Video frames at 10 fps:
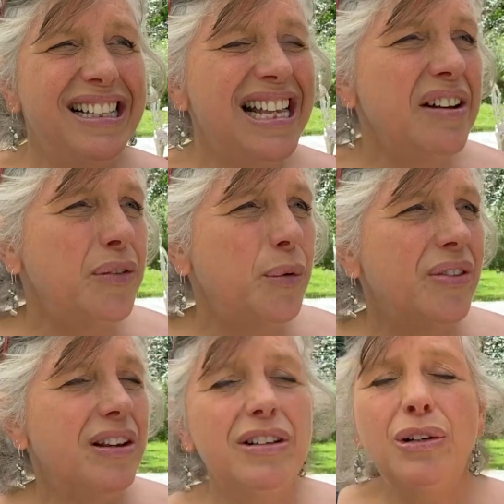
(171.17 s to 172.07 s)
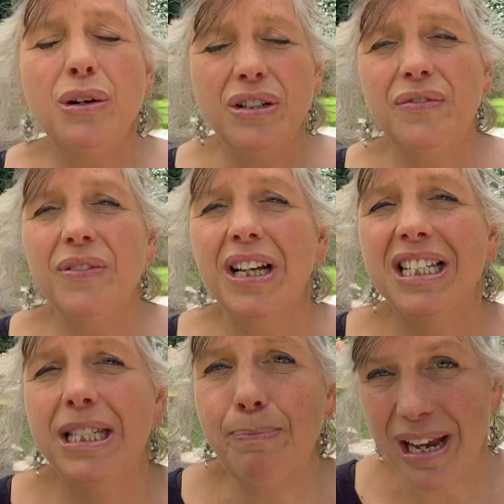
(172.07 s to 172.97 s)
therefore, there's a lot of
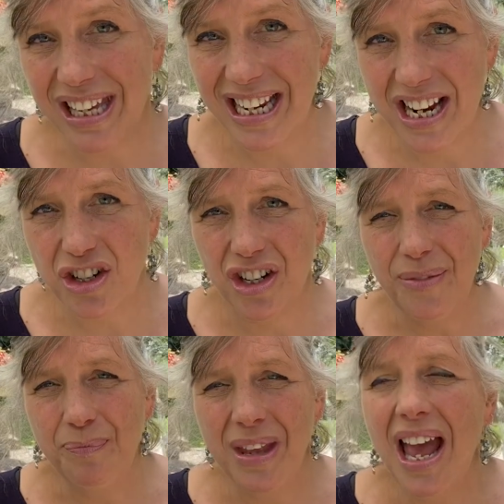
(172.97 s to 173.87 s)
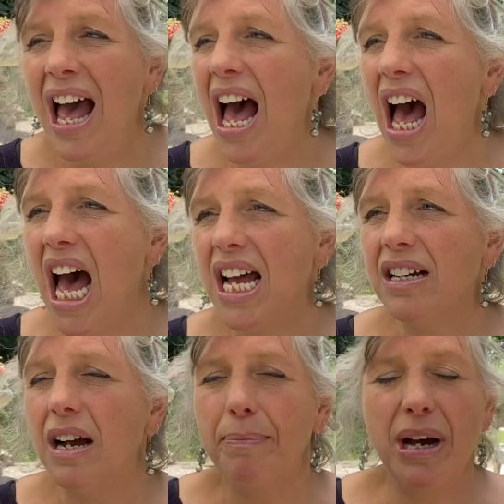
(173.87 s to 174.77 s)
speculation, and
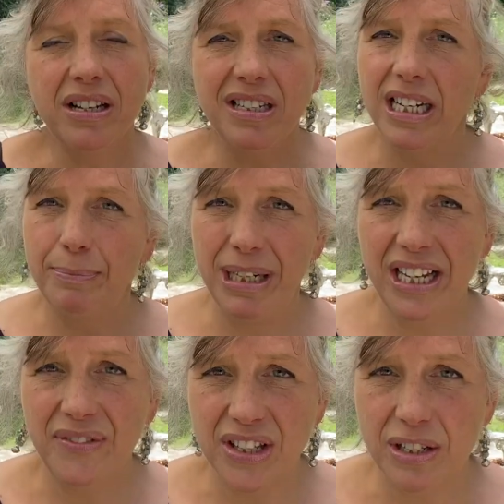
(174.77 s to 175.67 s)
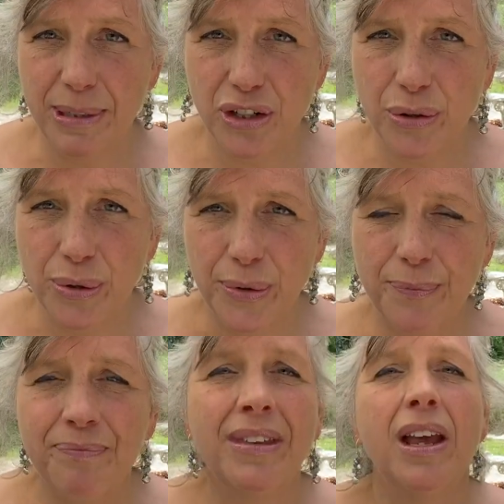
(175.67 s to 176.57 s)
I personally believe this to be true,
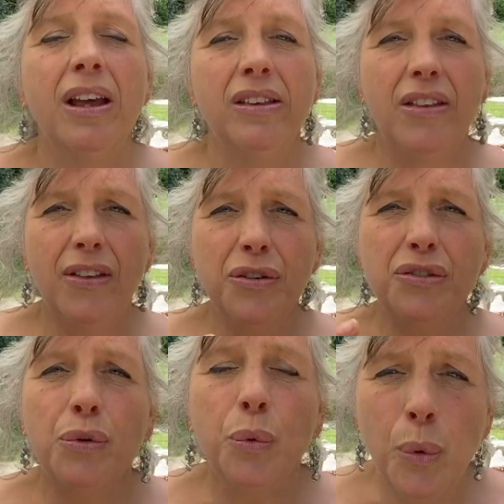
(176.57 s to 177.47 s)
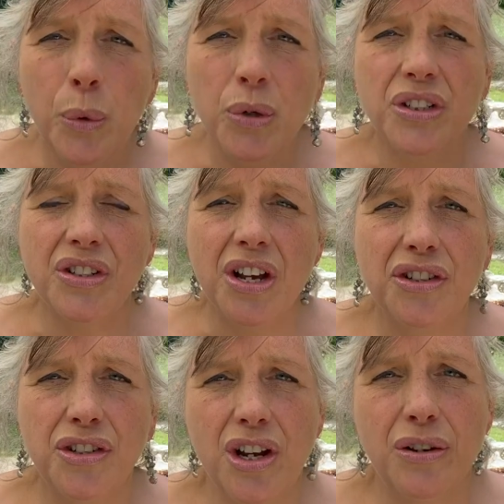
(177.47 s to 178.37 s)
that those quartz
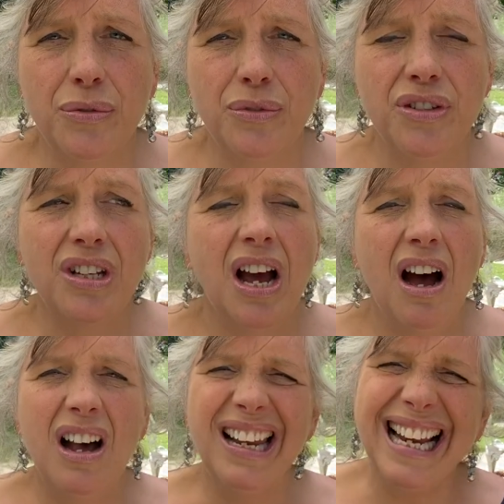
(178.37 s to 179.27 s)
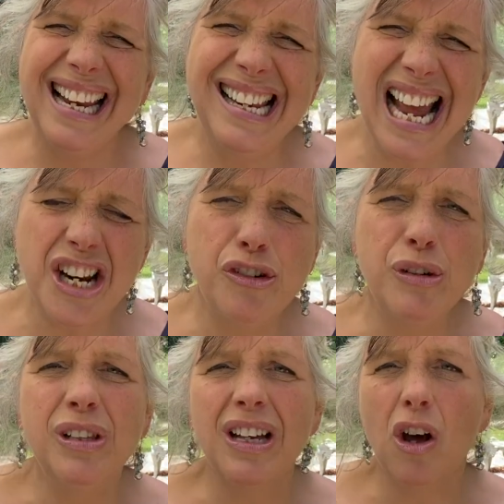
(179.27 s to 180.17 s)
stones are like
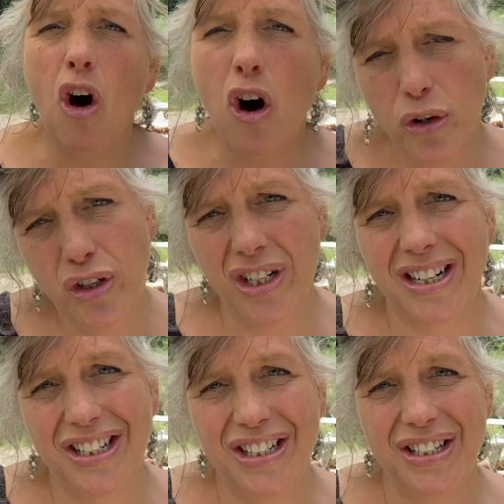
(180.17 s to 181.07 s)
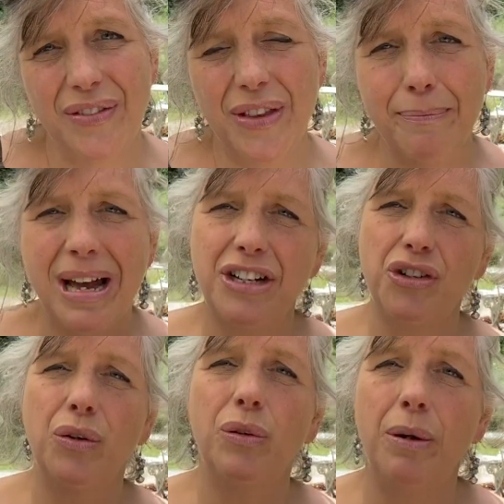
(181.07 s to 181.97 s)
electrical conductors of the magical